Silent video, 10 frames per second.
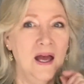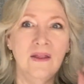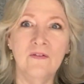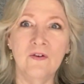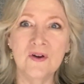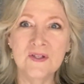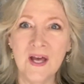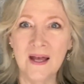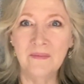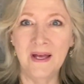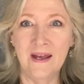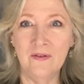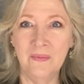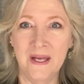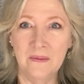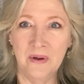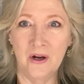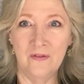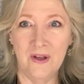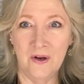The first time I ever made a
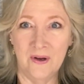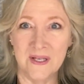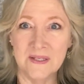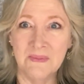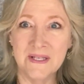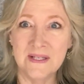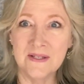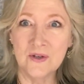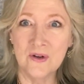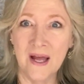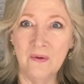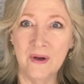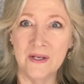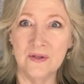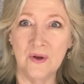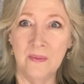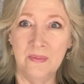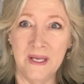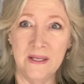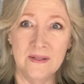pair of earrings, my sister and I went to a
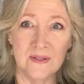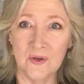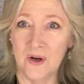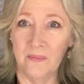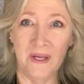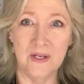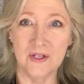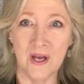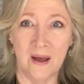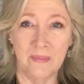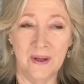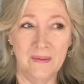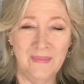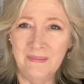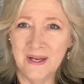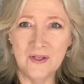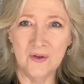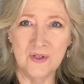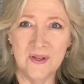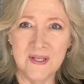bead store, bead shop. Maybe I
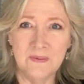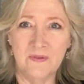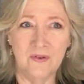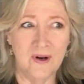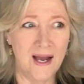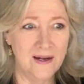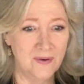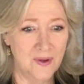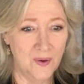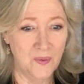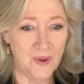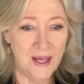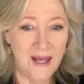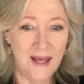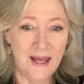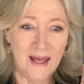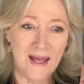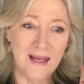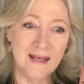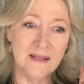told you this before, I don't know.
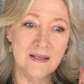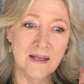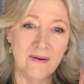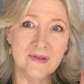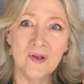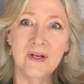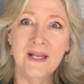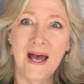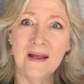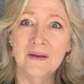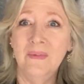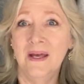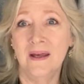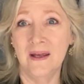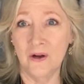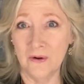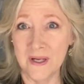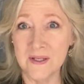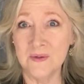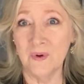And I was learning how to make
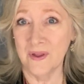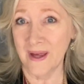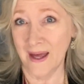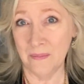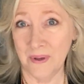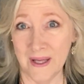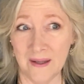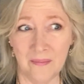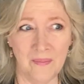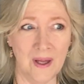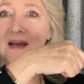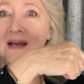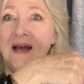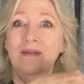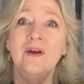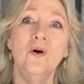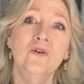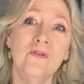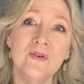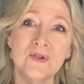earrings with a head pin. And the
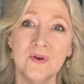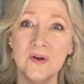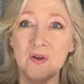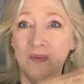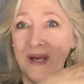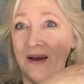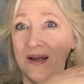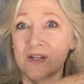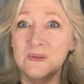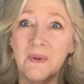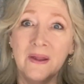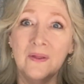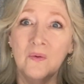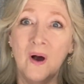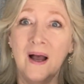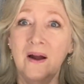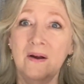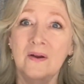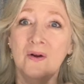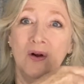owner of the store told me how I could just bend the wire
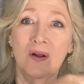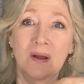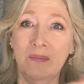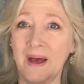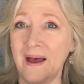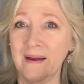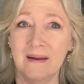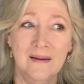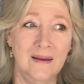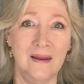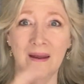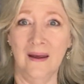and curl it back and,